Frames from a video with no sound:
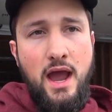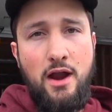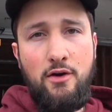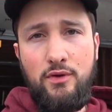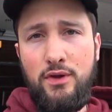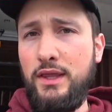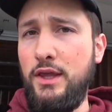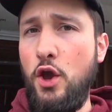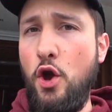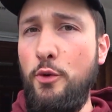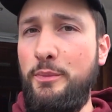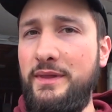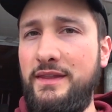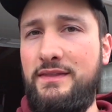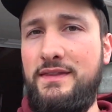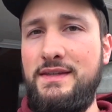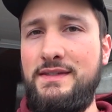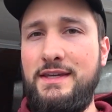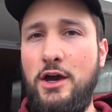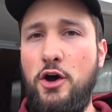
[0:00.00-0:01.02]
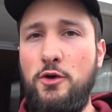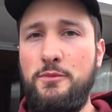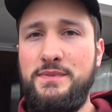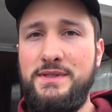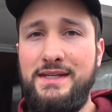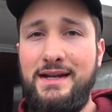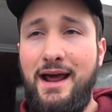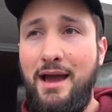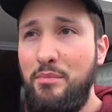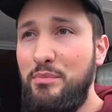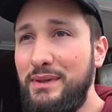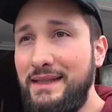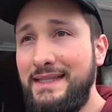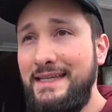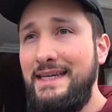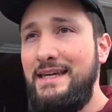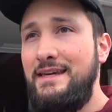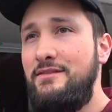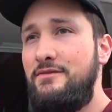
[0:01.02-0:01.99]
I really hope that this helps, and I
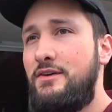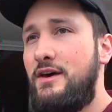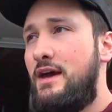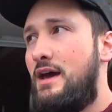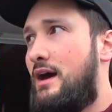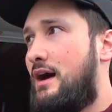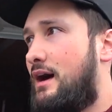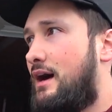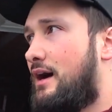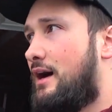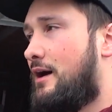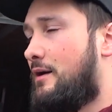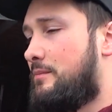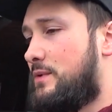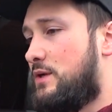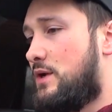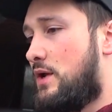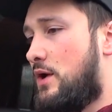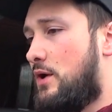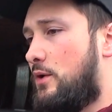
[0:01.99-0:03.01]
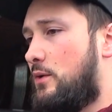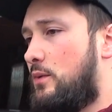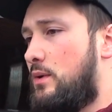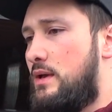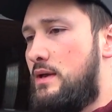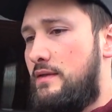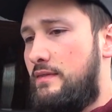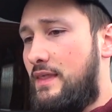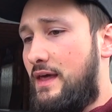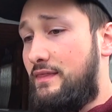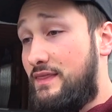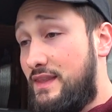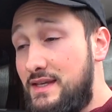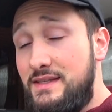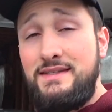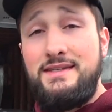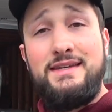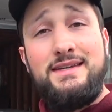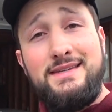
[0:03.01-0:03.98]
believe um, you know, that
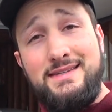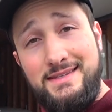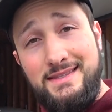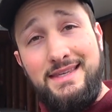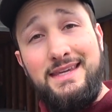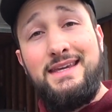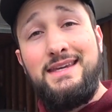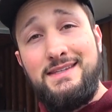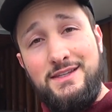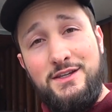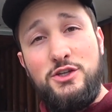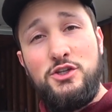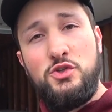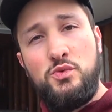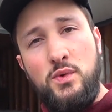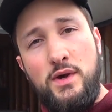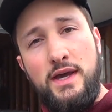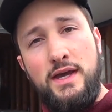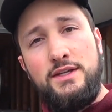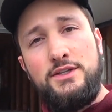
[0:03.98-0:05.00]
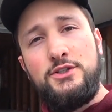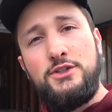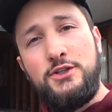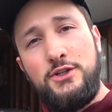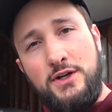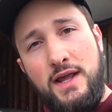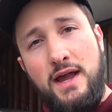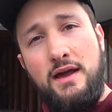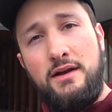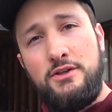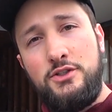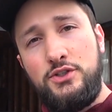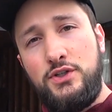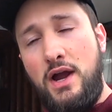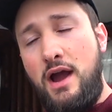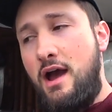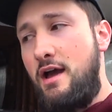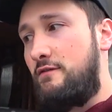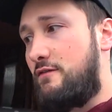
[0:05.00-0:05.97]
this is the easiest way to learn how to
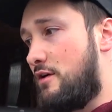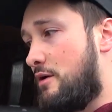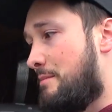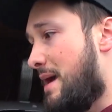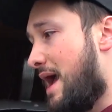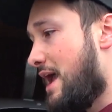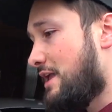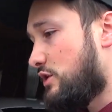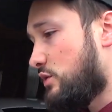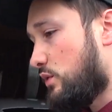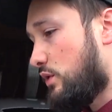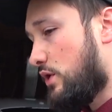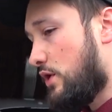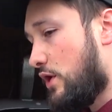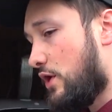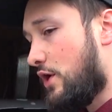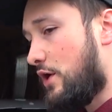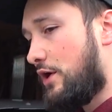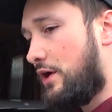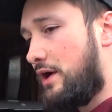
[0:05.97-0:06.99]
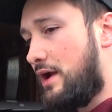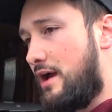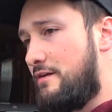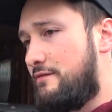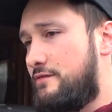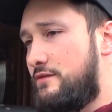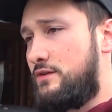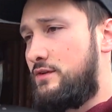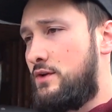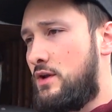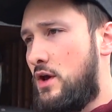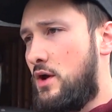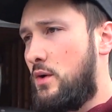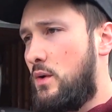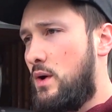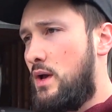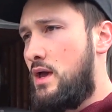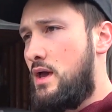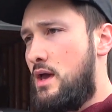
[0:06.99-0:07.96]
drive a manual car. I've, you
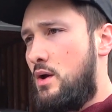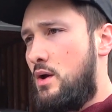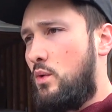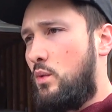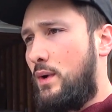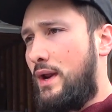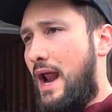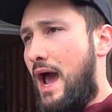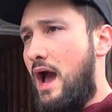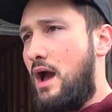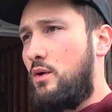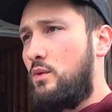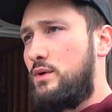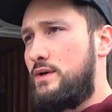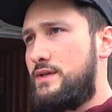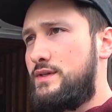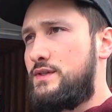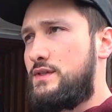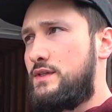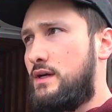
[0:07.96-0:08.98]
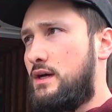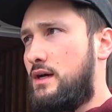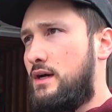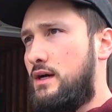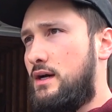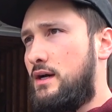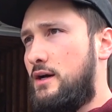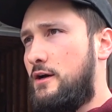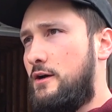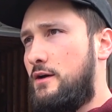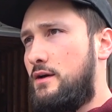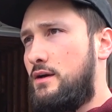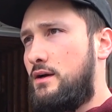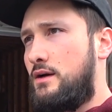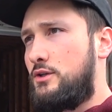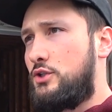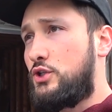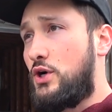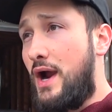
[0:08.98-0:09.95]
know, when I was
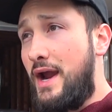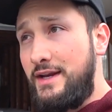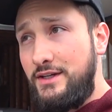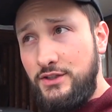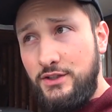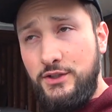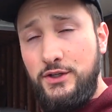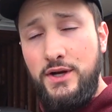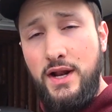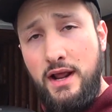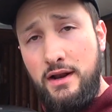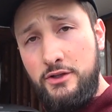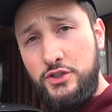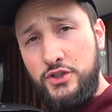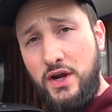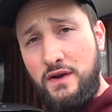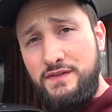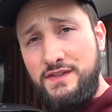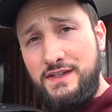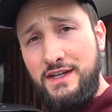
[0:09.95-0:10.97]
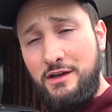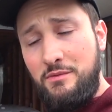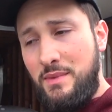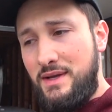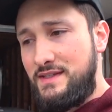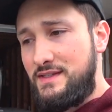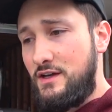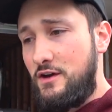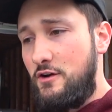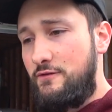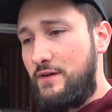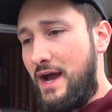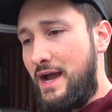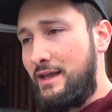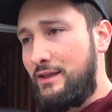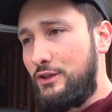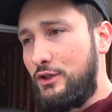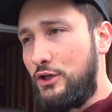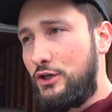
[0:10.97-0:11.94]
uh, trying to learn how to drive stick myself,
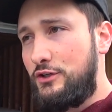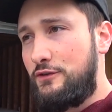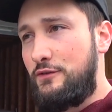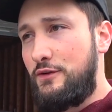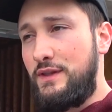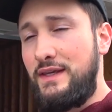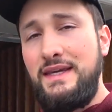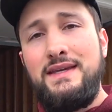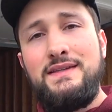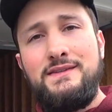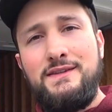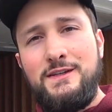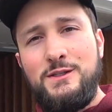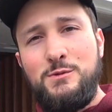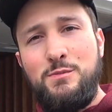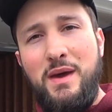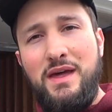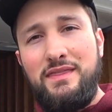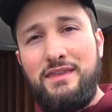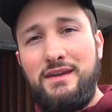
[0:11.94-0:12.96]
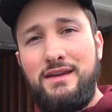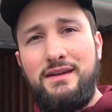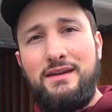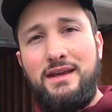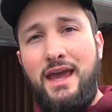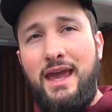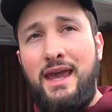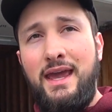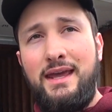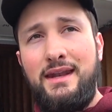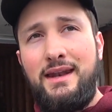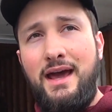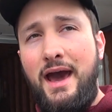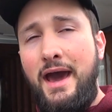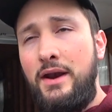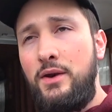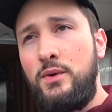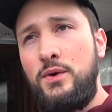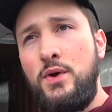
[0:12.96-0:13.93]
I looked for the easiest method, and
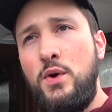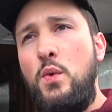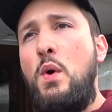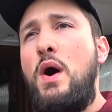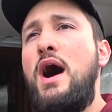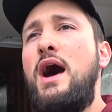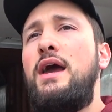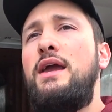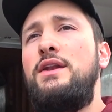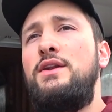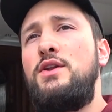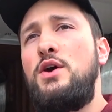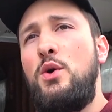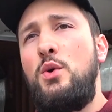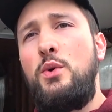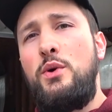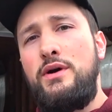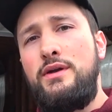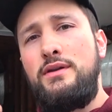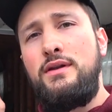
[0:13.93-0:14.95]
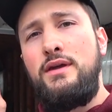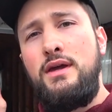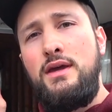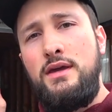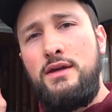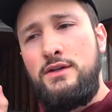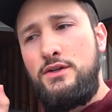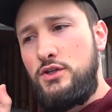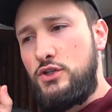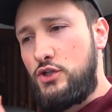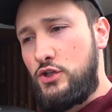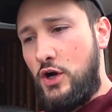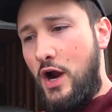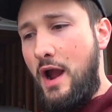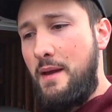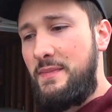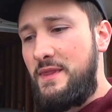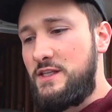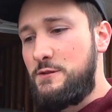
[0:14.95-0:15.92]
I don't know why no one
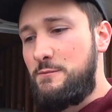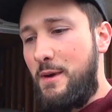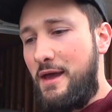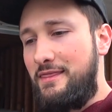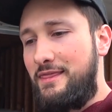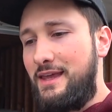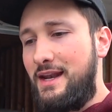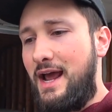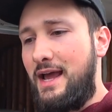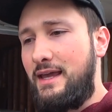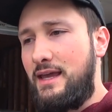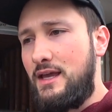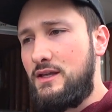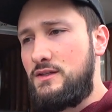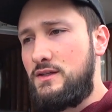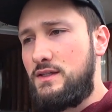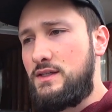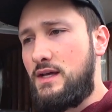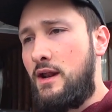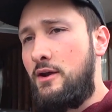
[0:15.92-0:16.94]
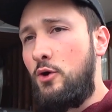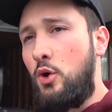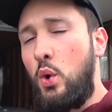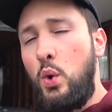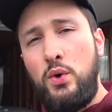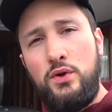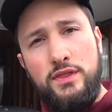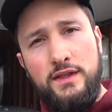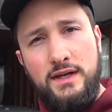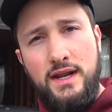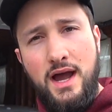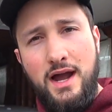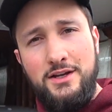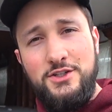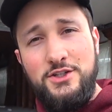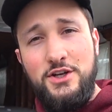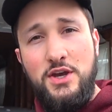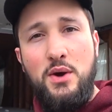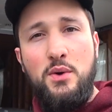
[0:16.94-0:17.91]
described this method. I guess it's
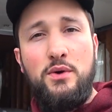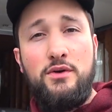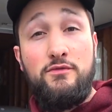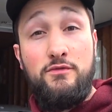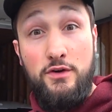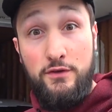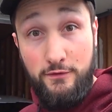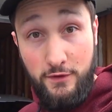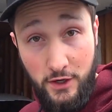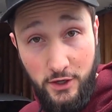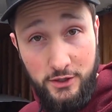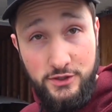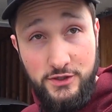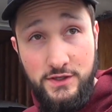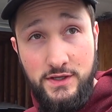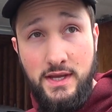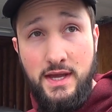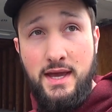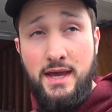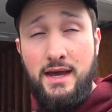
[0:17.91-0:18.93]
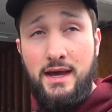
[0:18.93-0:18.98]
unorthodox to go in reverse.